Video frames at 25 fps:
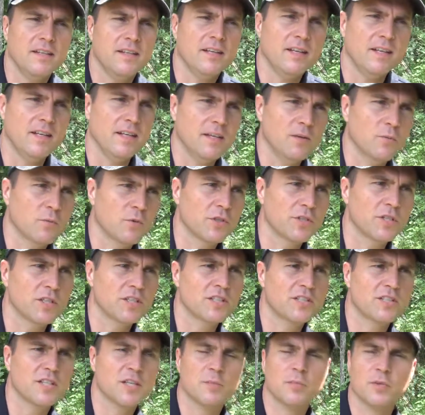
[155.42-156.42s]
and we're
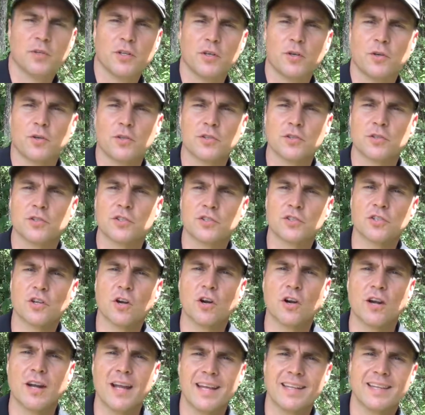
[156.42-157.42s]
just simply going to
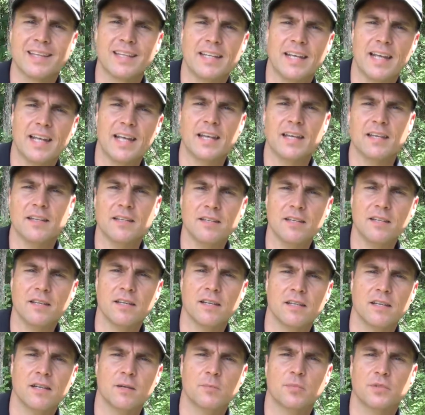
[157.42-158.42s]
start at the end,
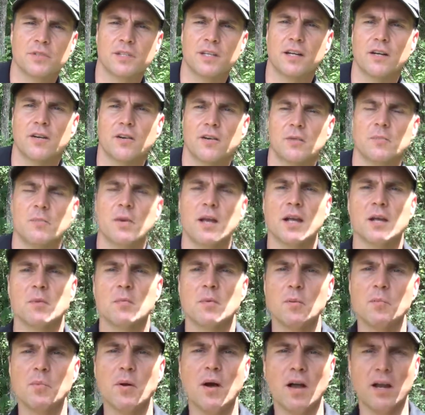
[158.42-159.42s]
put the arrowhead back in
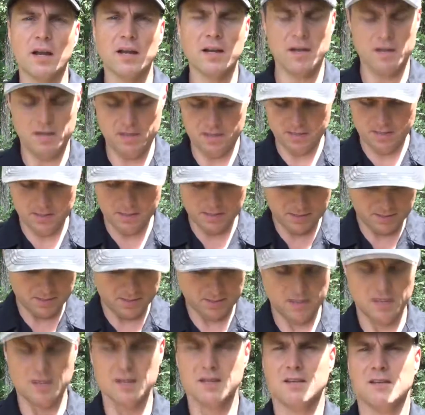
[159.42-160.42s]
my pocket.
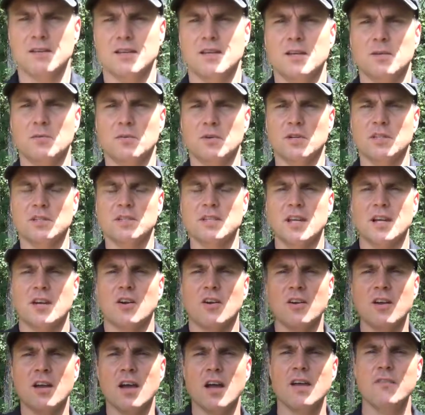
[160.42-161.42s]
I'm going to take
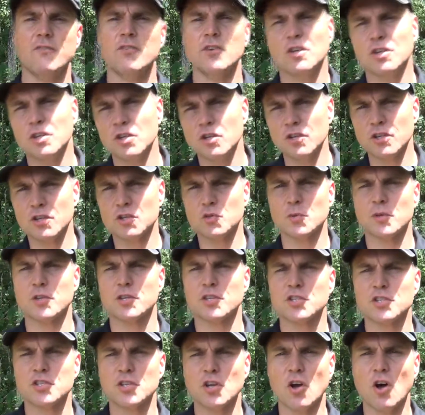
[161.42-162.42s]
our knife. You can do this with
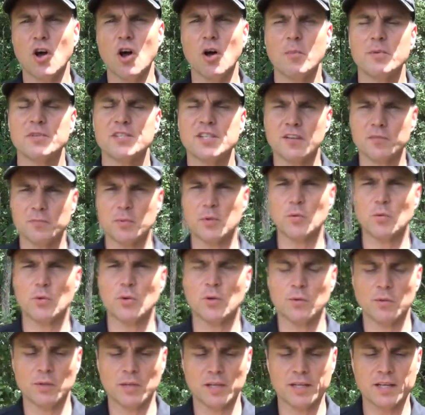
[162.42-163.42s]
a saw but you have to be
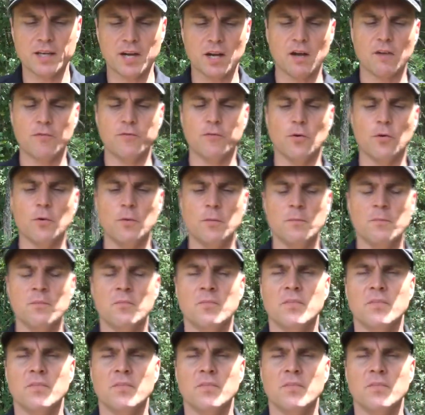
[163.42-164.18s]
really, really careful